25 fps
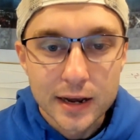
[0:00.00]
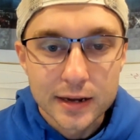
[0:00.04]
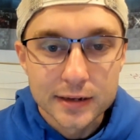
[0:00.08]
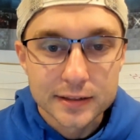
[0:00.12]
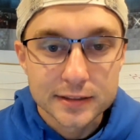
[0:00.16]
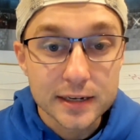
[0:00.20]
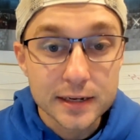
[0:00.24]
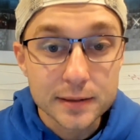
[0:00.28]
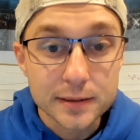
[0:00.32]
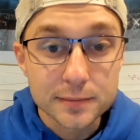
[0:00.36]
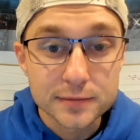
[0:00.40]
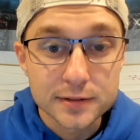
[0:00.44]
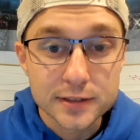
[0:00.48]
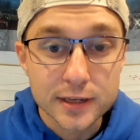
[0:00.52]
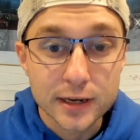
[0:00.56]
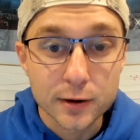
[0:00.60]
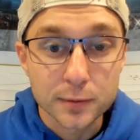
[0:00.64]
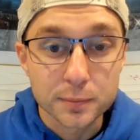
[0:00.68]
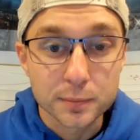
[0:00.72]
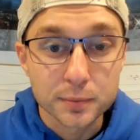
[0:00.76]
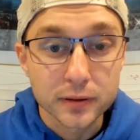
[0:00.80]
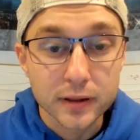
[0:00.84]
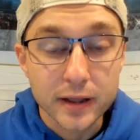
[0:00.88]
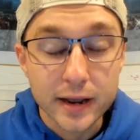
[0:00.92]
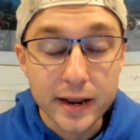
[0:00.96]
Teams that
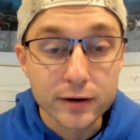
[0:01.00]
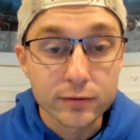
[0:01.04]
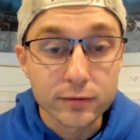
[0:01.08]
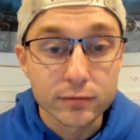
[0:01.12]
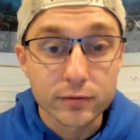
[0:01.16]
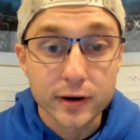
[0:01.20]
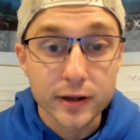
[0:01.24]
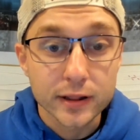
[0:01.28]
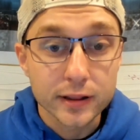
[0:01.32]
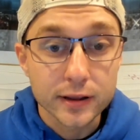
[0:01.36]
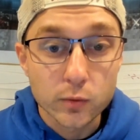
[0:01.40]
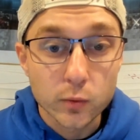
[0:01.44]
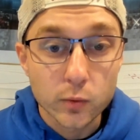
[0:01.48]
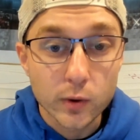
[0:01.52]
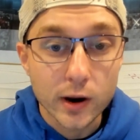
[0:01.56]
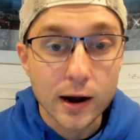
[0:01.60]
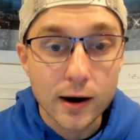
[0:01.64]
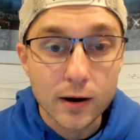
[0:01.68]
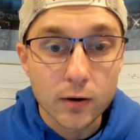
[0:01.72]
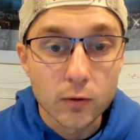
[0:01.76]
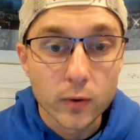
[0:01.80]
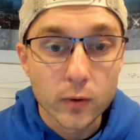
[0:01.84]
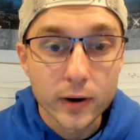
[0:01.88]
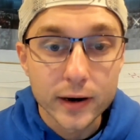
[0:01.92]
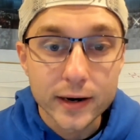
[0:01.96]
are playing really
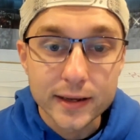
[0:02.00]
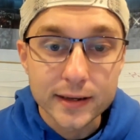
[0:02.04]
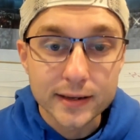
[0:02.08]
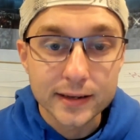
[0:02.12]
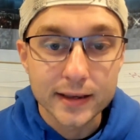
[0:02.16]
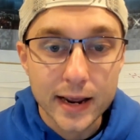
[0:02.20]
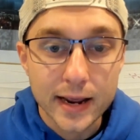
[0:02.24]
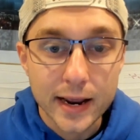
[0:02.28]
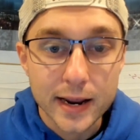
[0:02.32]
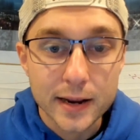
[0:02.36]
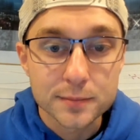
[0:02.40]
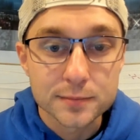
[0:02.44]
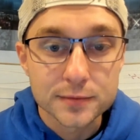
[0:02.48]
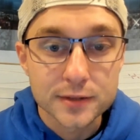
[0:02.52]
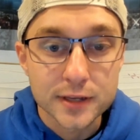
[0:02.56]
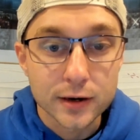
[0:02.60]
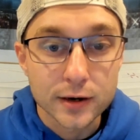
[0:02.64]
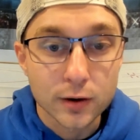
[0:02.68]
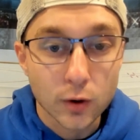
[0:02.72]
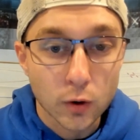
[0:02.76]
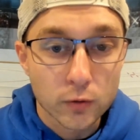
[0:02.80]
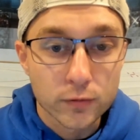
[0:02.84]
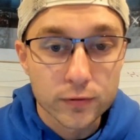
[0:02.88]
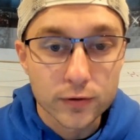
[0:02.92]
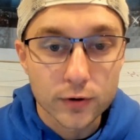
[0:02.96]
well, winning games, and
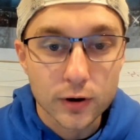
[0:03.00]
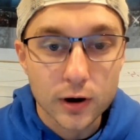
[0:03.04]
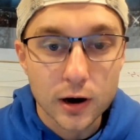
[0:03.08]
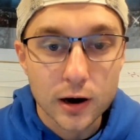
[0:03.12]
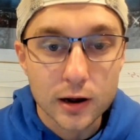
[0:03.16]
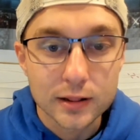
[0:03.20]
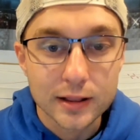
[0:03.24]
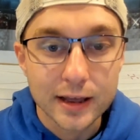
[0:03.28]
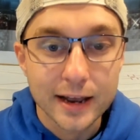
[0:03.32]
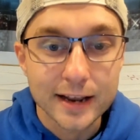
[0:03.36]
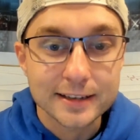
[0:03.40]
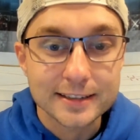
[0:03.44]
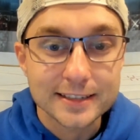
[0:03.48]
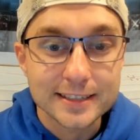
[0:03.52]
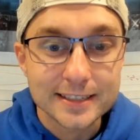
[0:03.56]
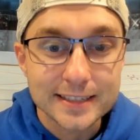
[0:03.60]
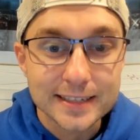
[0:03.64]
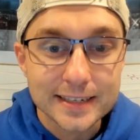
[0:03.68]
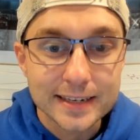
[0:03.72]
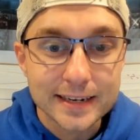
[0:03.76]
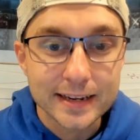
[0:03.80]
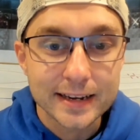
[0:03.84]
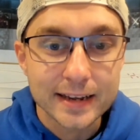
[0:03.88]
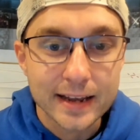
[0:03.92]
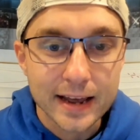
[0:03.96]
overall
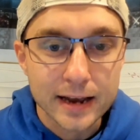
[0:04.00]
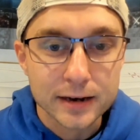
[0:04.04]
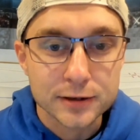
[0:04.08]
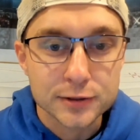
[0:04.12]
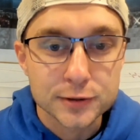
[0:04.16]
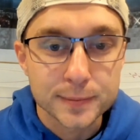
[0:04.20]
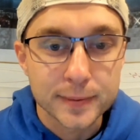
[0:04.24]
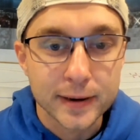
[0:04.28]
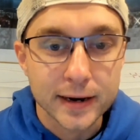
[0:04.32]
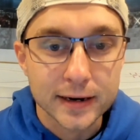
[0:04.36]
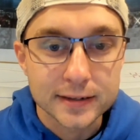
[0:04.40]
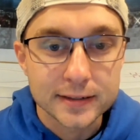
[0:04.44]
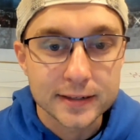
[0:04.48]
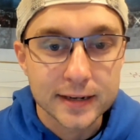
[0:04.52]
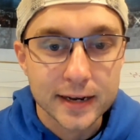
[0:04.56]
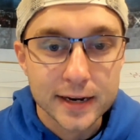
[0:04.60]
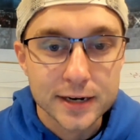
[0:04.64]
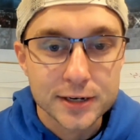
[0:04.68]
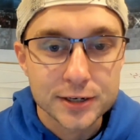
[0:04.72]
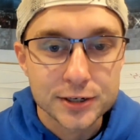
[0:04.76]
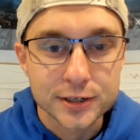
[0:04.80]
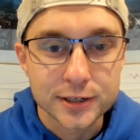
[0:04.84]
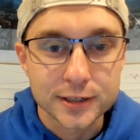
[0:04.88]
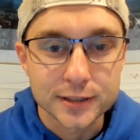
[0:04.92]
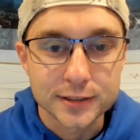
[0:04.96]
exceeding
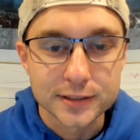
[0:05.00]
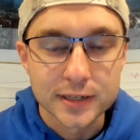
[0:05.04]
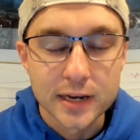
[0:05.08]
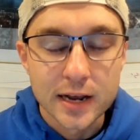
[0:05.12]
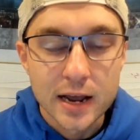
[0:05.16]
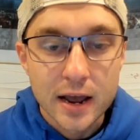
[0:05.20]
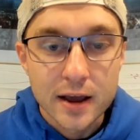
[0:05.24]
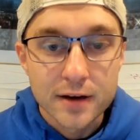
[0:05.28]
expectations.